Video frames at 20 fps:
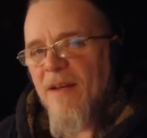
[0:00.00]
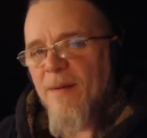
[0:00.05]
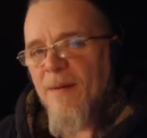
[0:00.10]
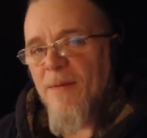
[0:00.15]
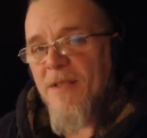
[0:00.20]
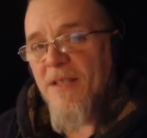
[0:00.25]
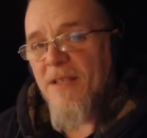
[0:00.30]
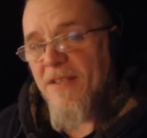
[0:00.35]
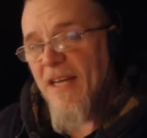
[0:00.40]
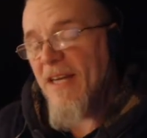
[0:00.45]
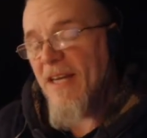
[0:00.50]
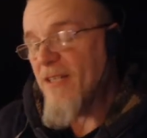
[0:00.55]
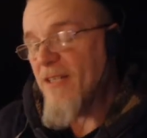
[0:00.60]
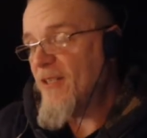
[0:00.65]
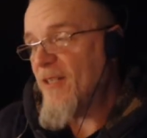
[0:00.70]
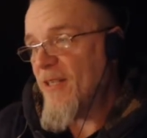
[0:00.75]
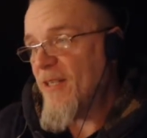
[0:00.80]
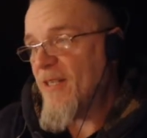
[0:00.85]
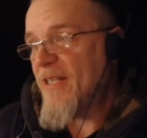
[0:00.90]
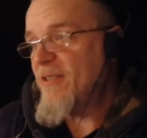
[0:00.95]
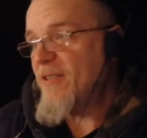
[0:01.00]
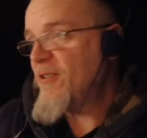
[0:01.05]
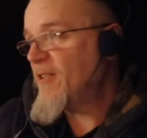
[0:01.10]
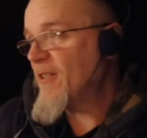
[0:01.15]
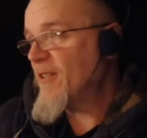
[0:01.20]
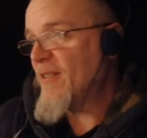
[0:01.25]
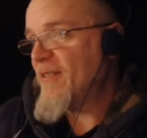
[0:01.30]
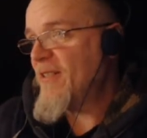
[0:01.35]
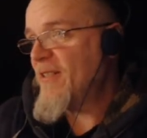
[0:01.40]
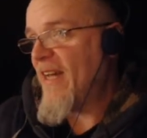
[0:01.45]
This actually lets
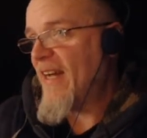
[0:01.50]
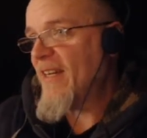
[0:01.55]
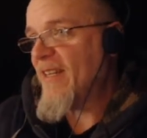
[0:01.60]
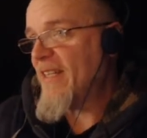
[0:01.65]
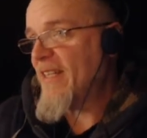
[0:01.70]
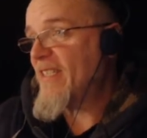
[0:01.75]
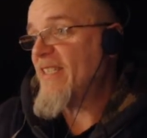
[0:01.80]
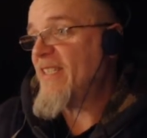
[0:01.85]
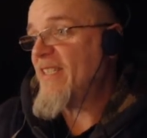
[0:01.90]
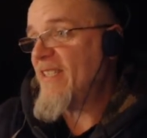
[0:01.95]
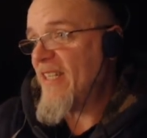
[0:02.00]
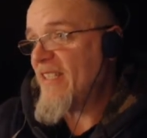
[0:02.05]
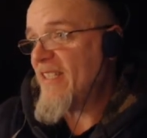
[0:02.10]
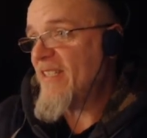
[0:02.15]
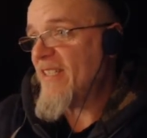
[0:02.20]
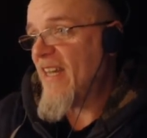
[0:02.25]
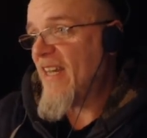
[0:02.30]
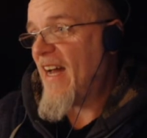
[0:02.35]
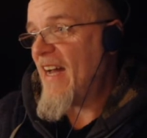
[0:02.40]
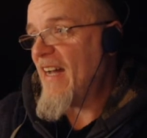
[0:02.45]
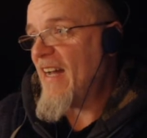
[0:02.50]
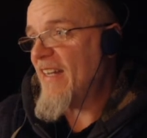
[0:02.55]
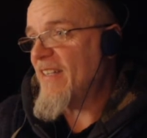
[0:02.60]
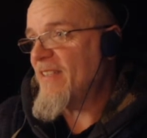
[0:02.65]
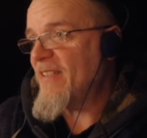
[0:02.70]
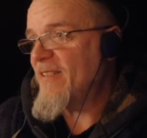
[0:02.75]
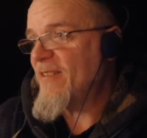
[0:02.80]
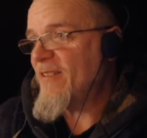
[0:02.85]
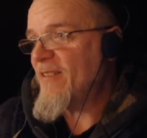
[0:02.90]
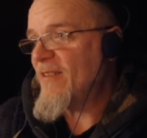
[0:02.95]
you attack like 6
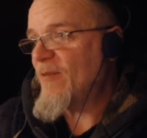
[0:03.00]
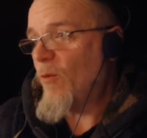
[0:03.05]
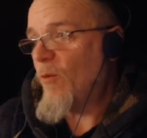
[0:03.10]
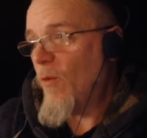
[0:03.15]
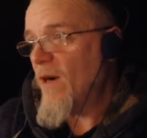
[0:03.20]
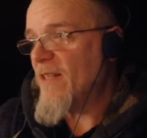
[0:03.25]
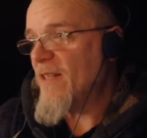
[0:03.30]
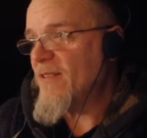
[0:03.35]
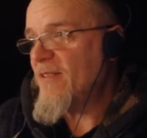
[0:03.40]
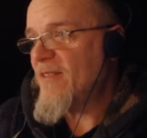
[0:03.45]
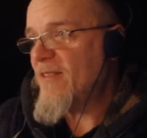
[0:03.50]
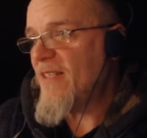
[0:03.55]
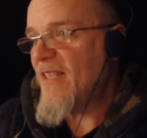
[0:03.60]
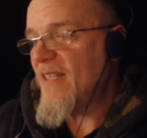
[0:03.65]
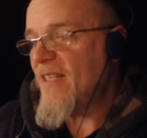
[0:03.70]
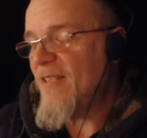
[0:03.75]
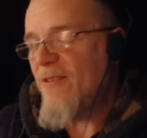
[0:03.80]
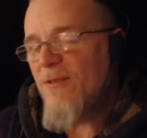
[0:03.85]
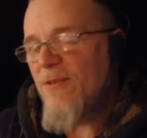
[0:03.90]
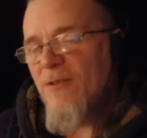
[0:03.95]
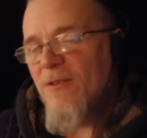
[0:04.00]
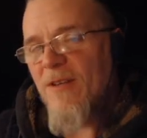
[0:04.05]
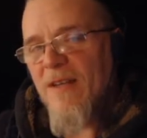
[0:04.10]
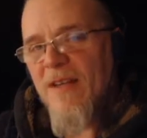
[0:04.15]
guys once each,